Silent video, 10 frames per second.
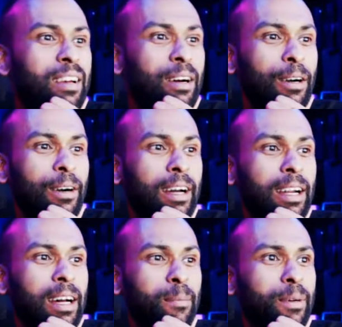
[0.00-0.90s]
All right,
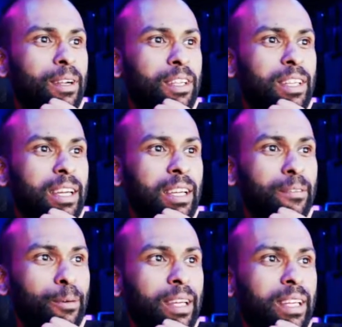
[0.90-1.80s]
I'm going to check
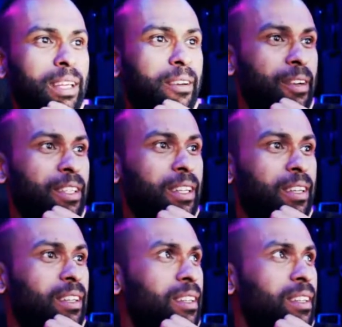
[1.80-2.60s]
if we can hear each other.